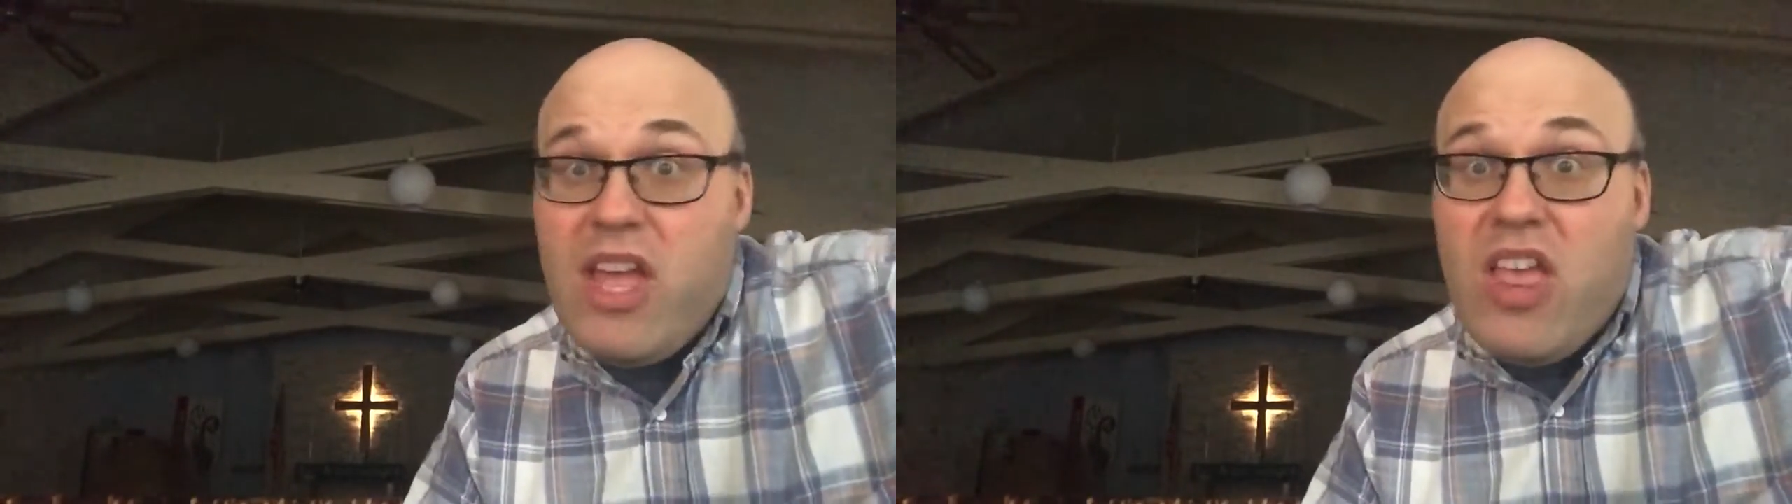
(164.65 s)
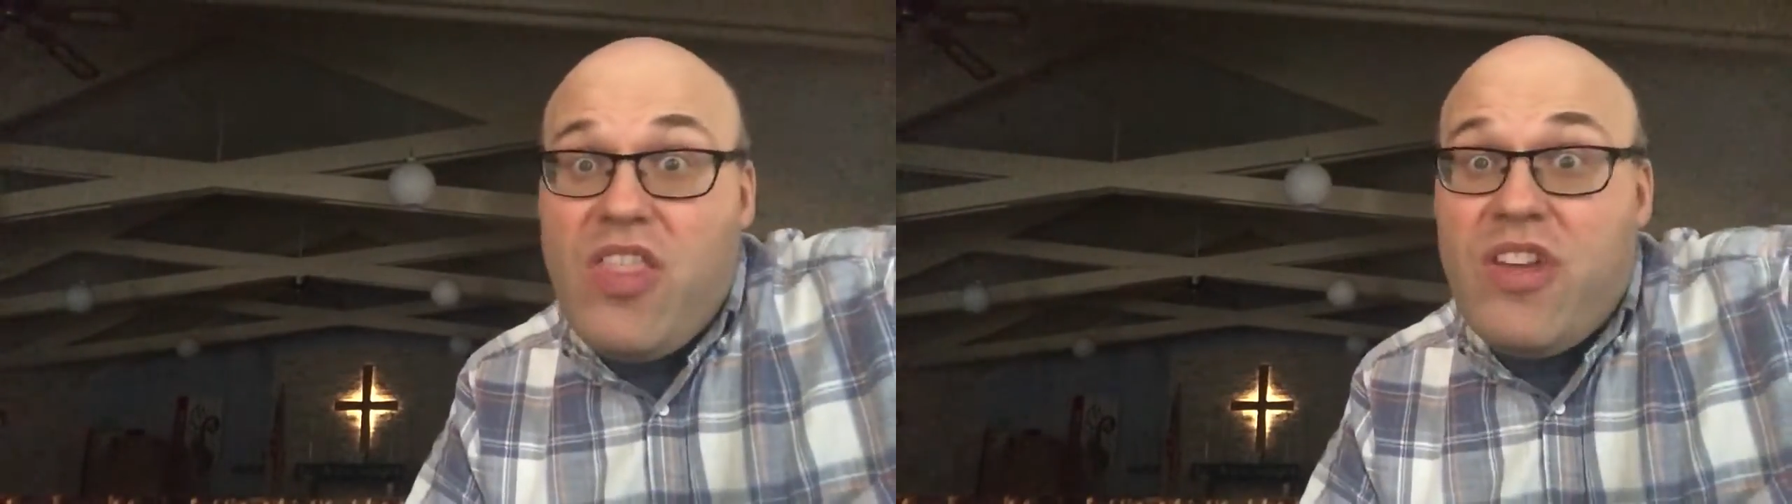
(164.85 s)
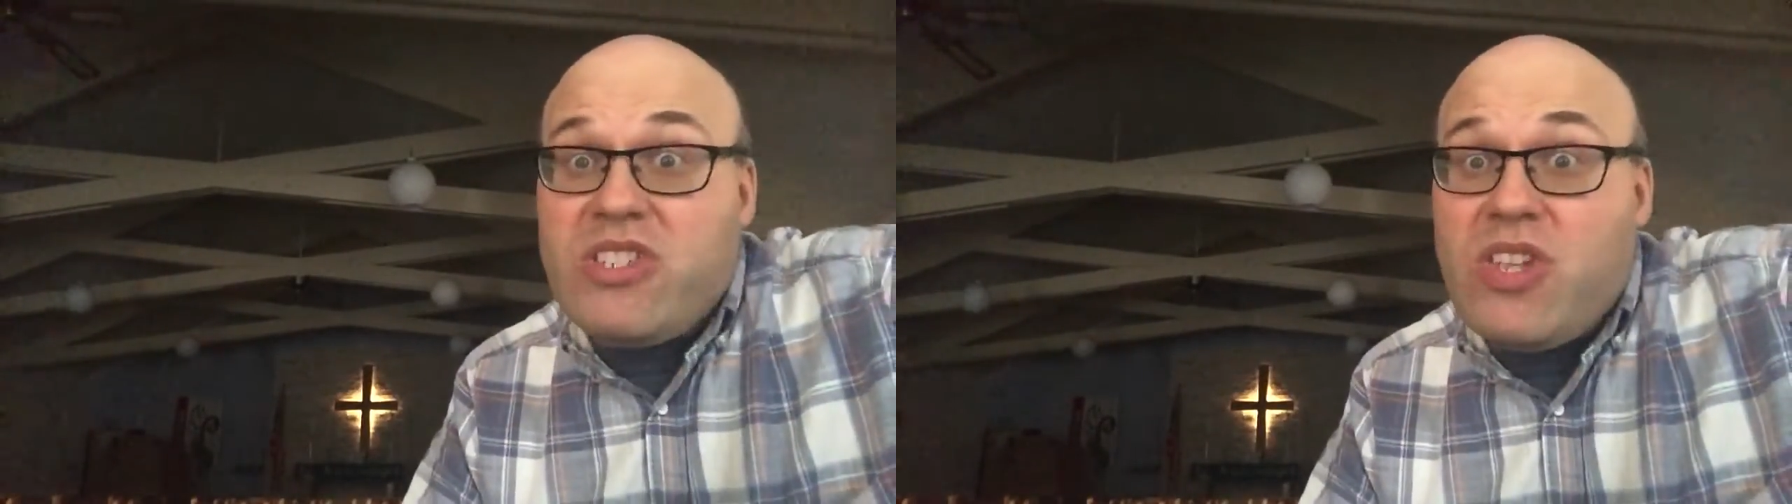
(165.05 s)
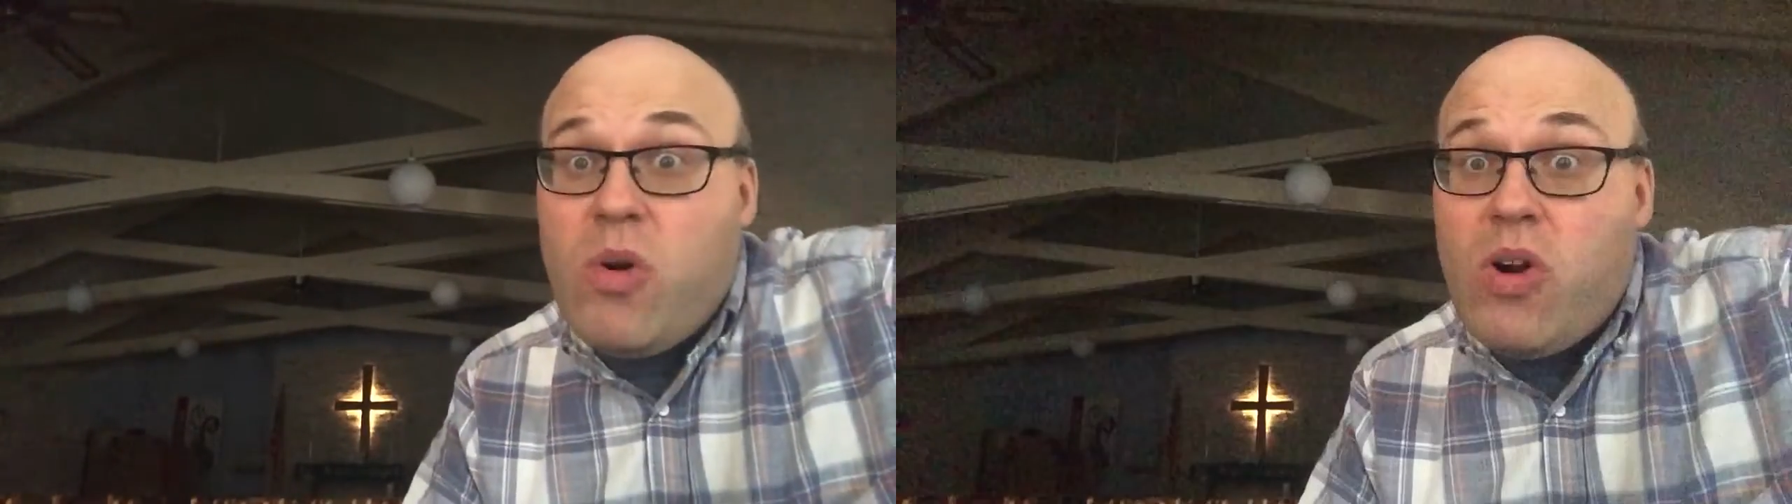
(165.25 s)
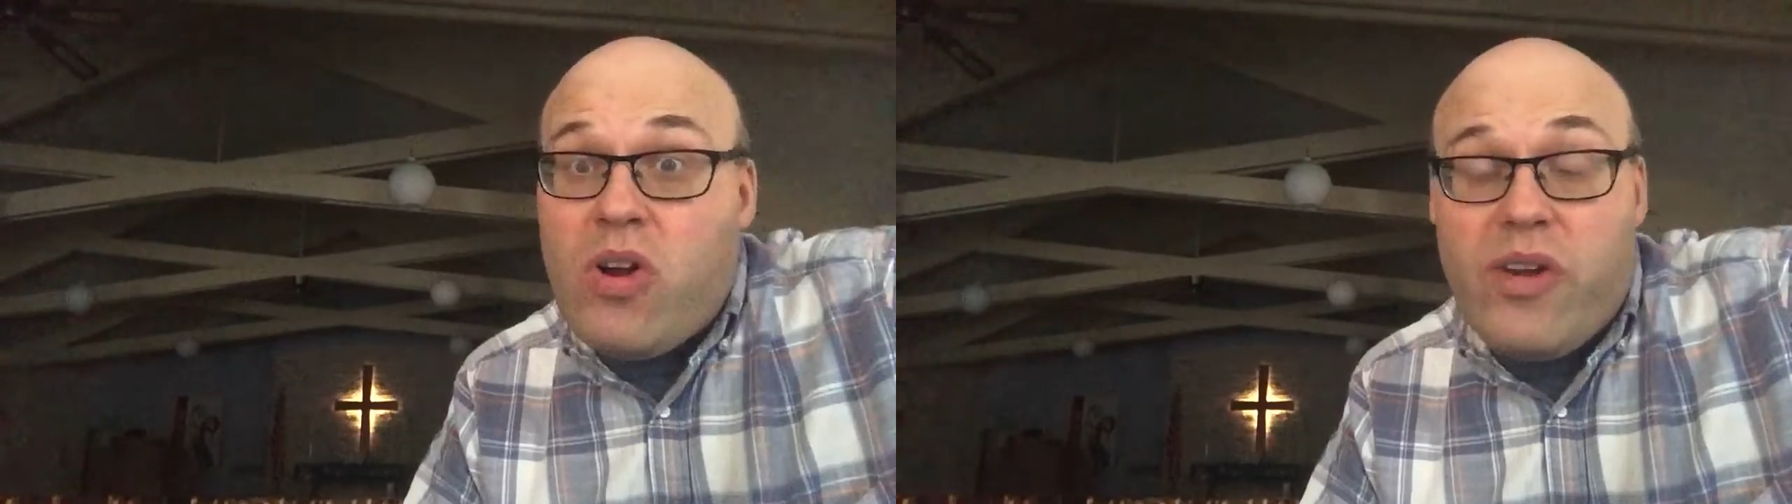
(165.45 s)
There's no
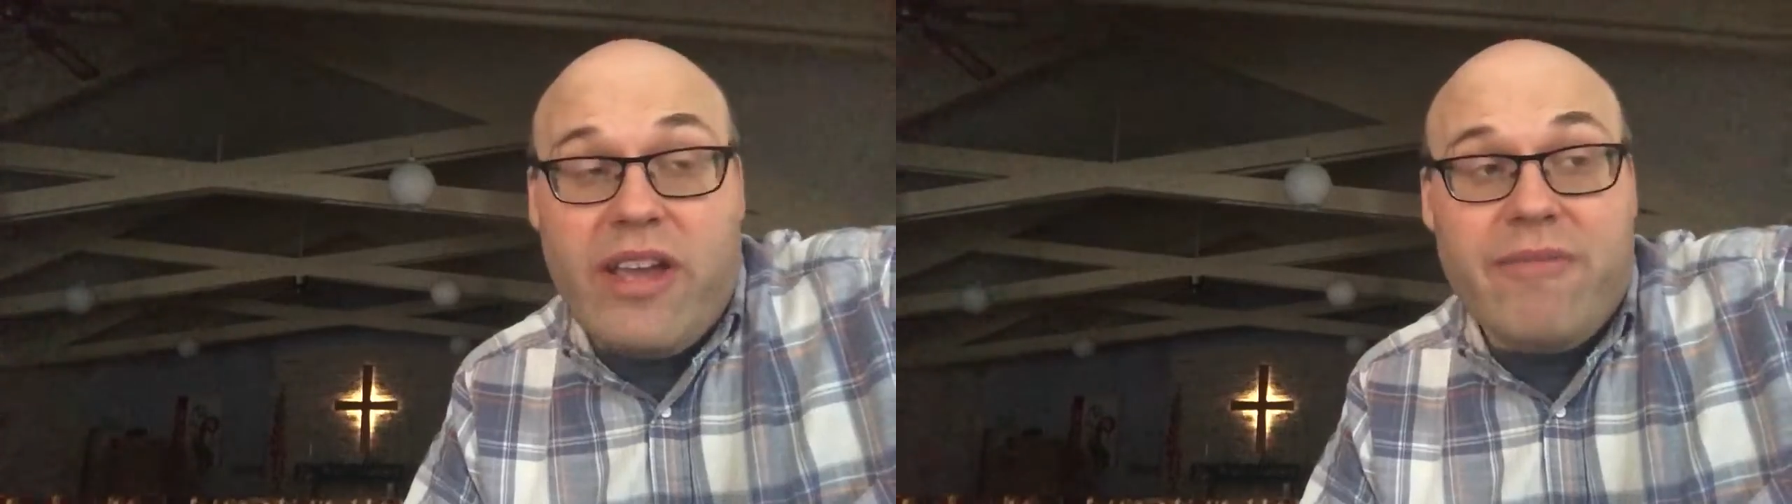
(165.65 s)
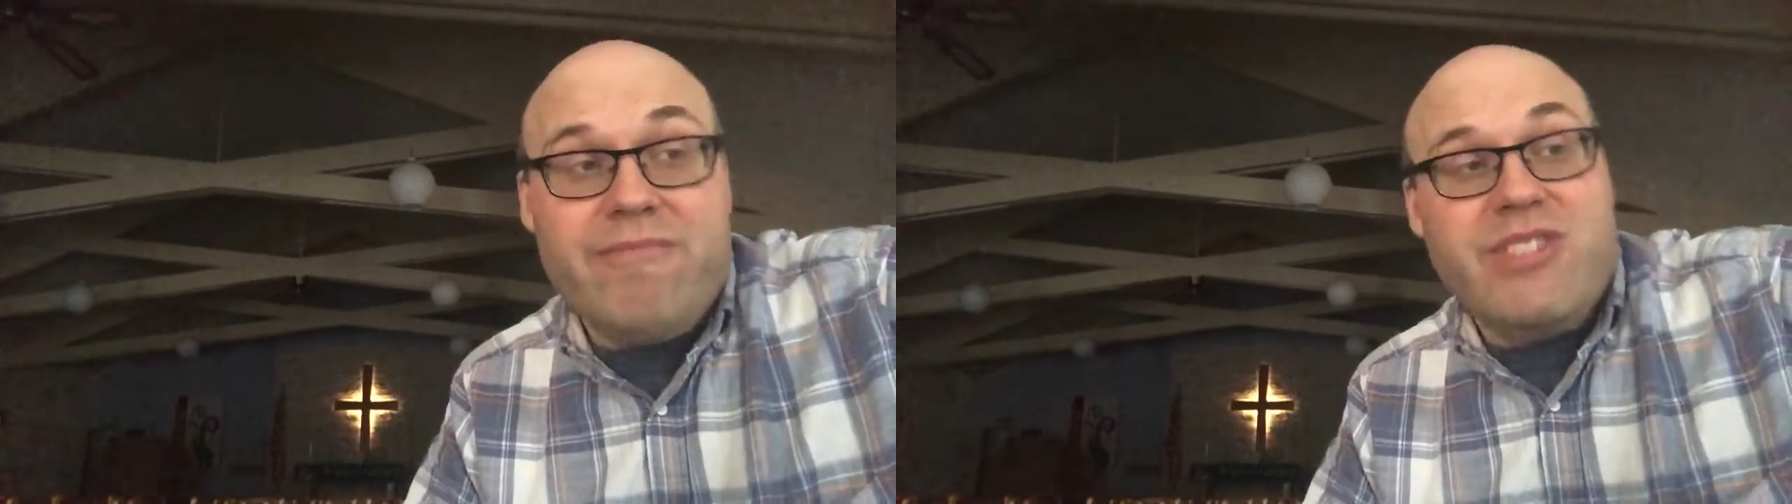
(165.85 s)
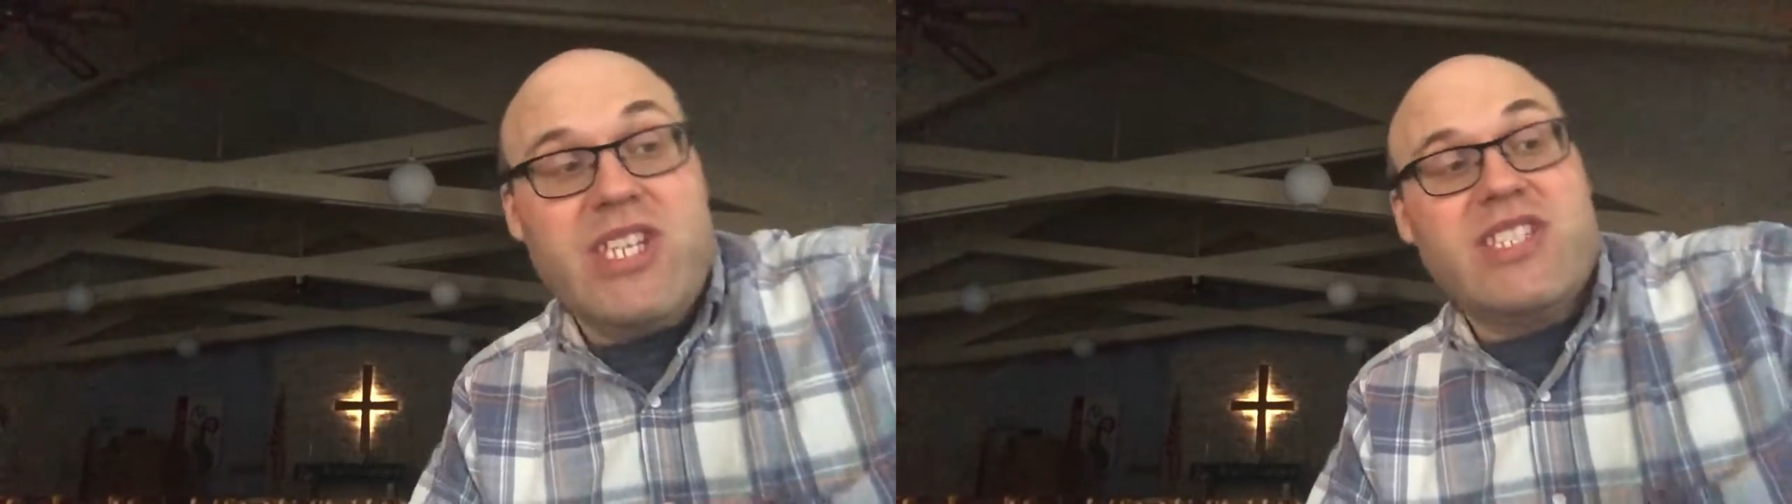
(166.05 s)
hurry. Sees